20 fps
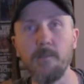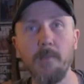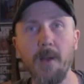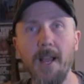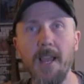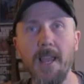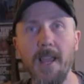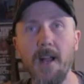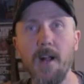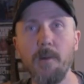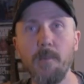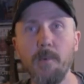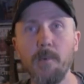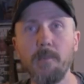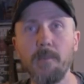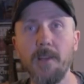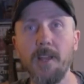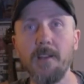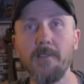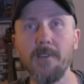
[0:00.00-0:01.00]
my
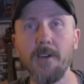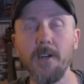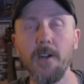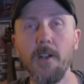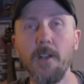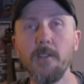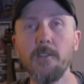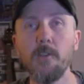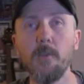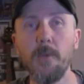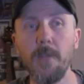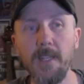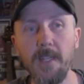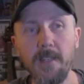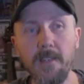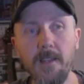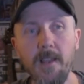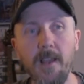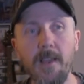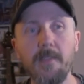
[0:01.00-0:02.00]
album cover. So we
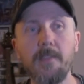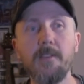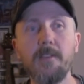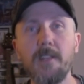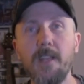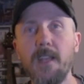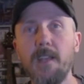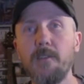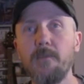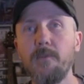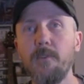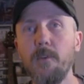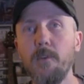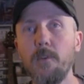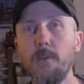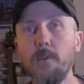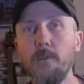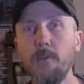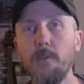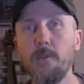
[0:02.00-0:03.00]
need to either take a
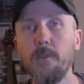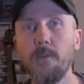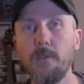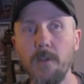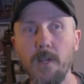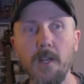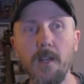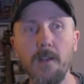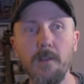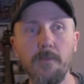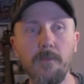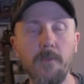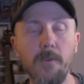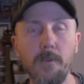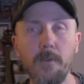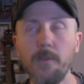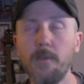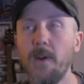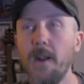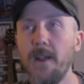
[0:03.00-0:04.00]

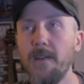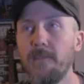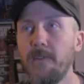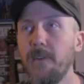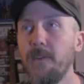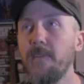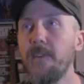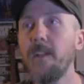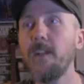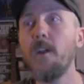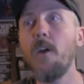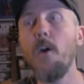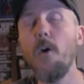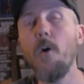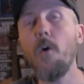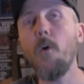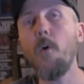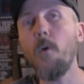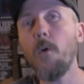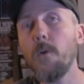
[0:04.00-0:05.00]
photograph of it,
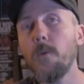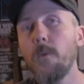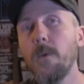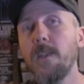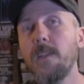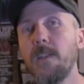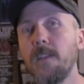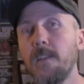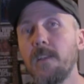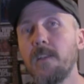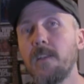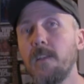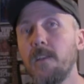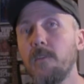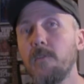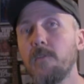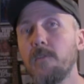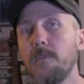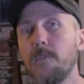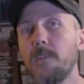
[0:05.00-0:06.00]
or we need to
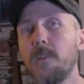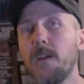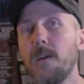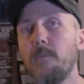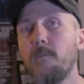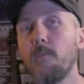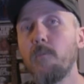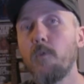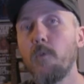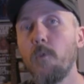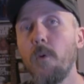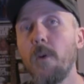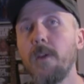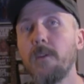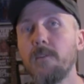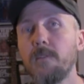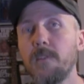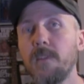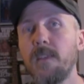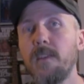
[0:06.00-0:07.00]
use some
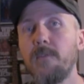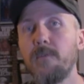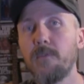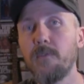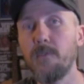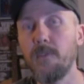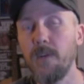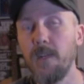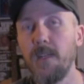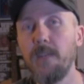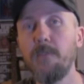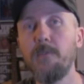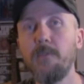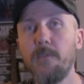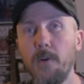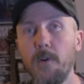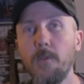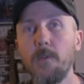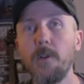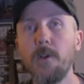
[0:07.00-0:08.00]
royalty-free
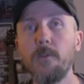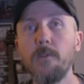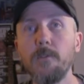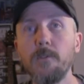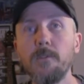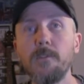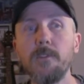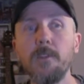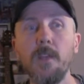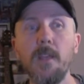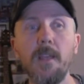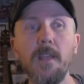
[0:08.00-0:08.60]
photos